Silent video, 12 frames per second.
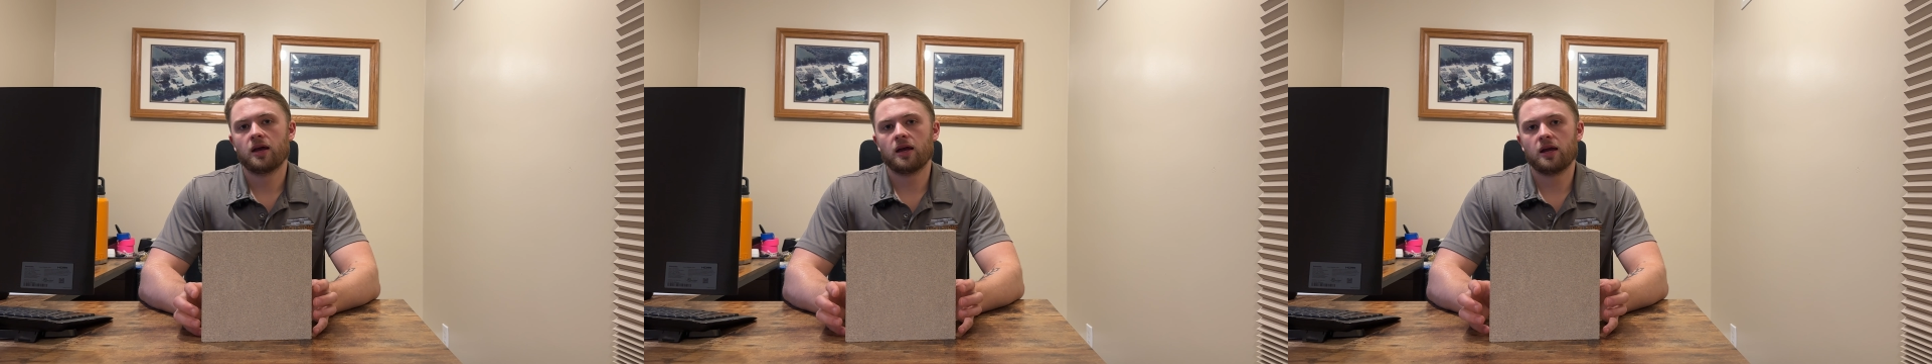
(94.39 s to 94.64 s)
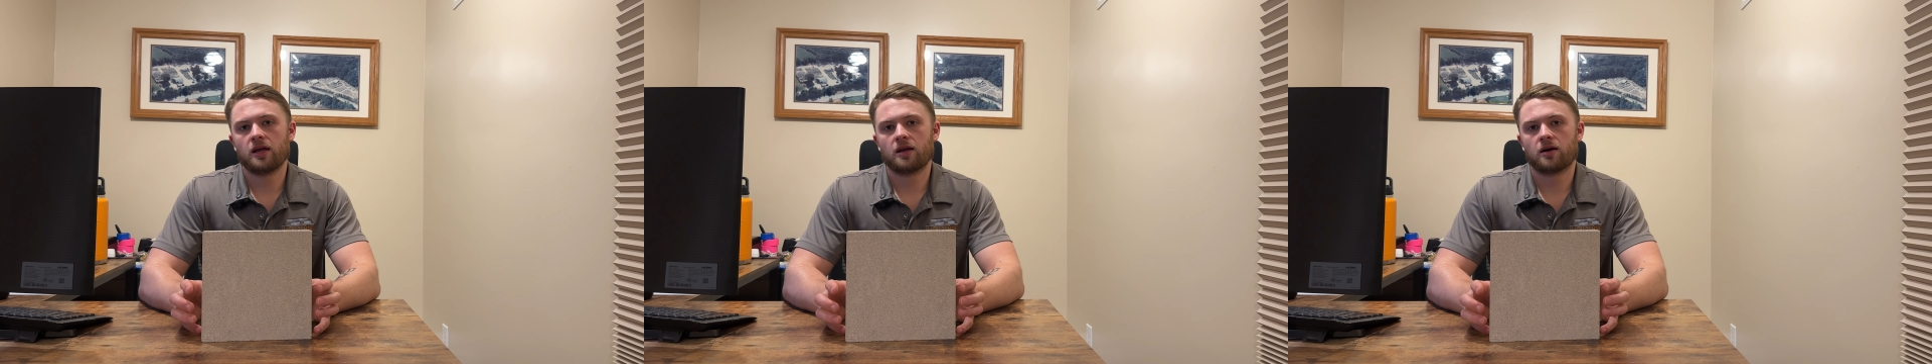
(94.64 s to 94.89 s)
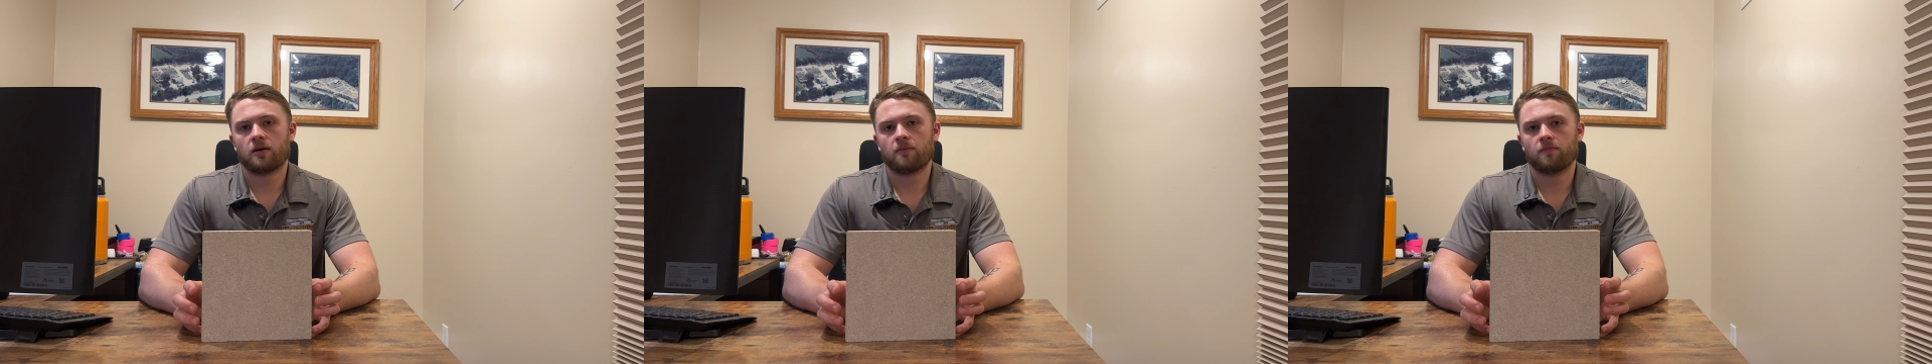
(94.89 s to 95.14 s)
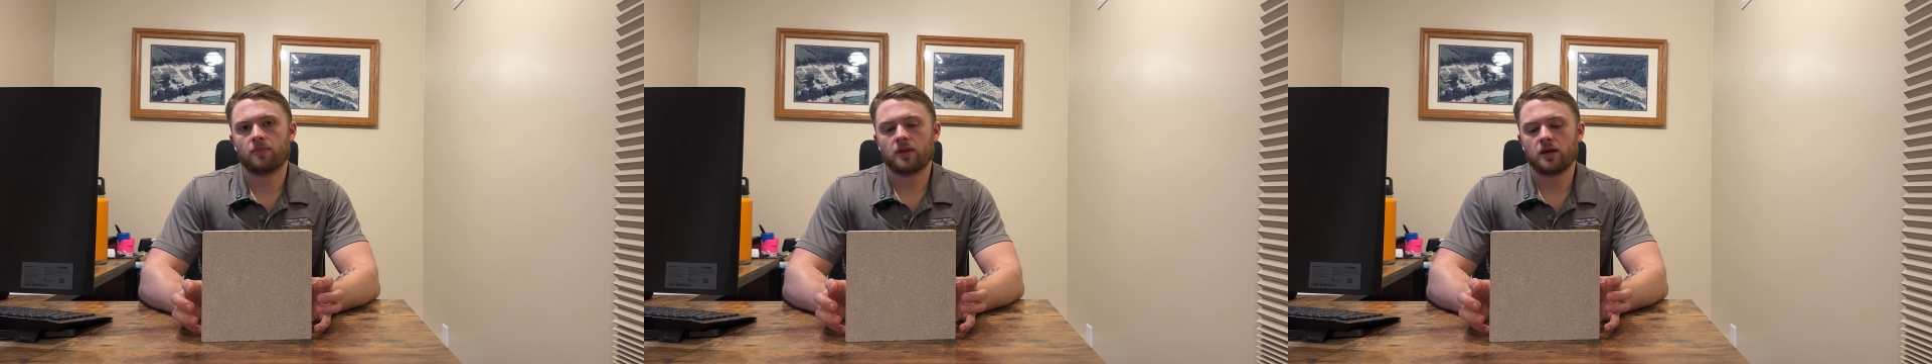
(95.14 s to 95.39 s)
It
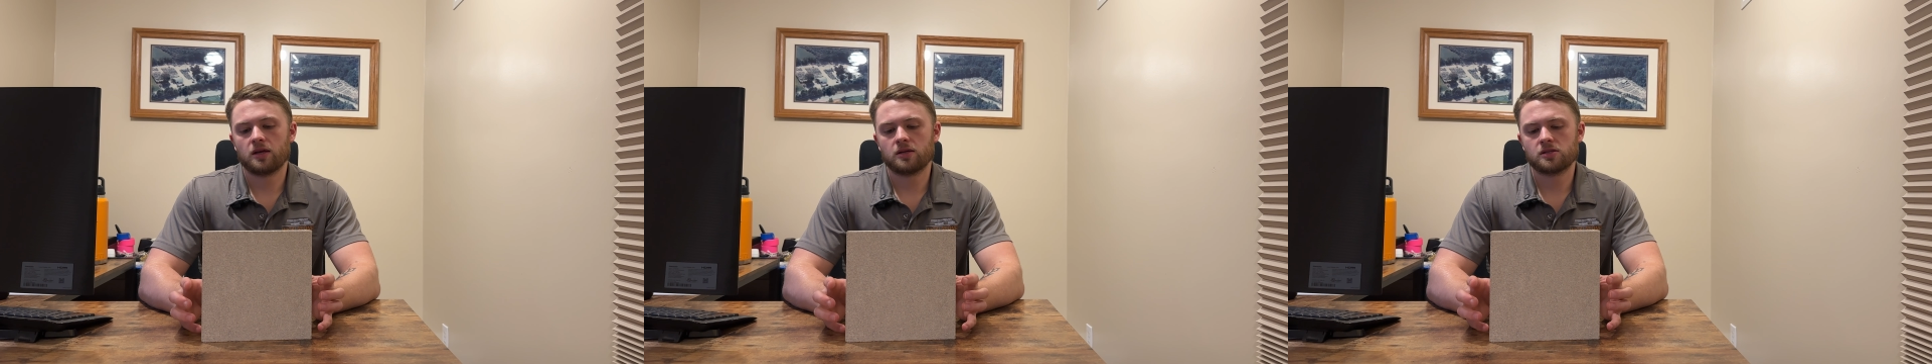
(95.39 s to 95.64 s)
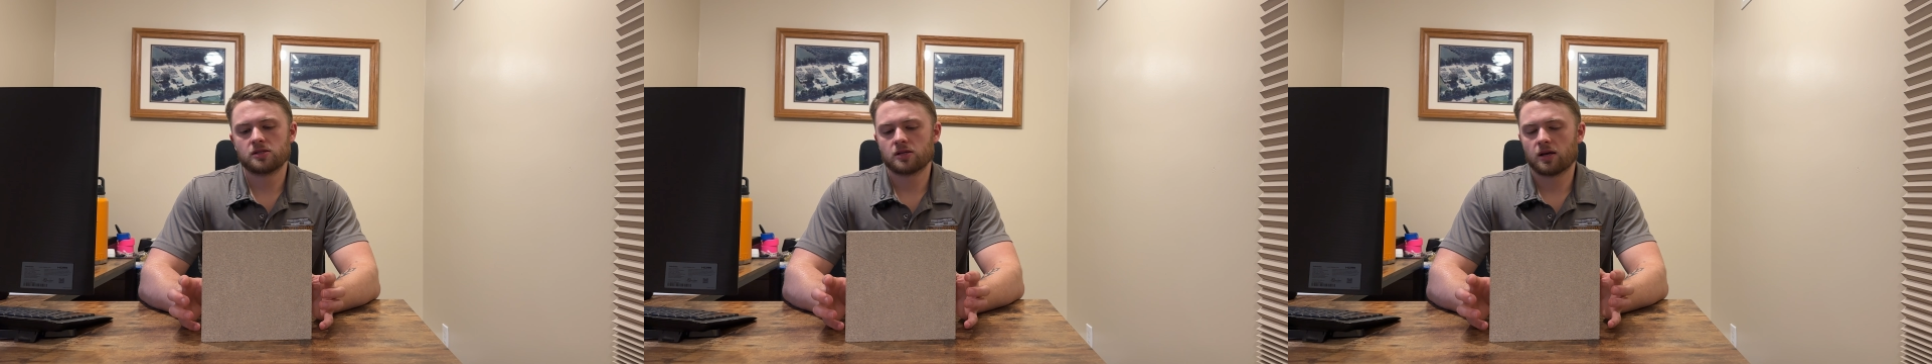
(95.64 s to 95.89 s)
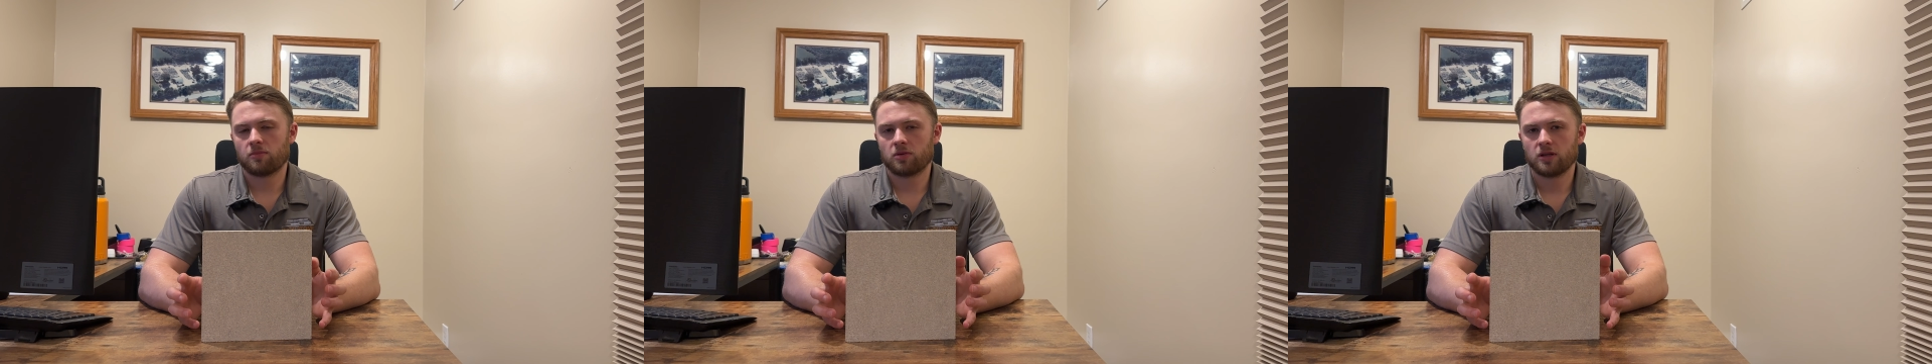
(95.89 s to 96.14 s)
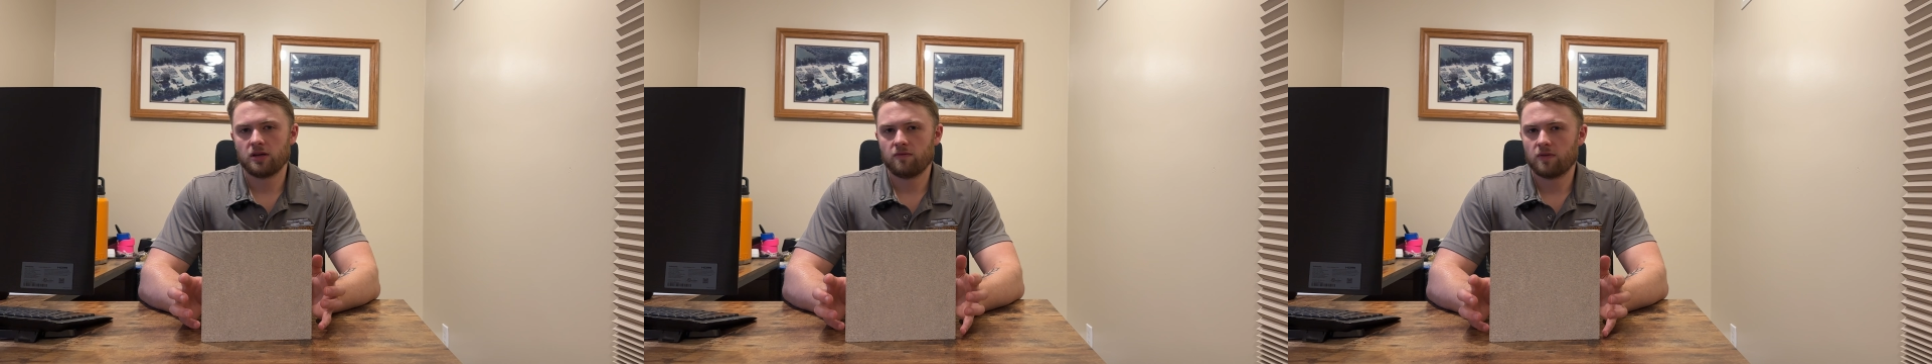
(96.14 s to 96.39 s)
is, I
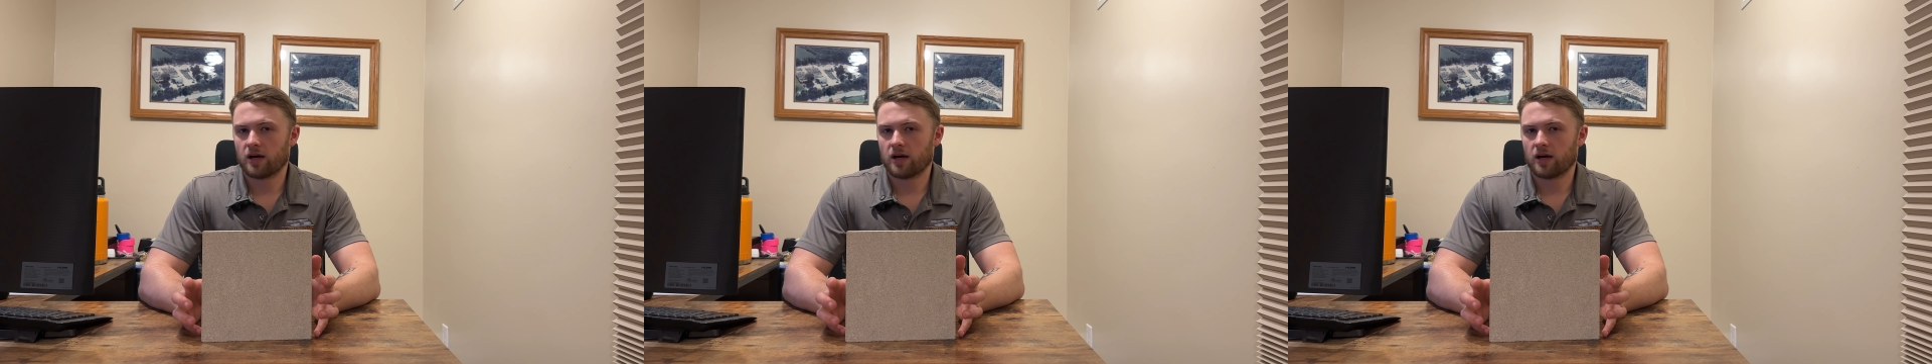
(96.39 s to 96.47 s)
believe,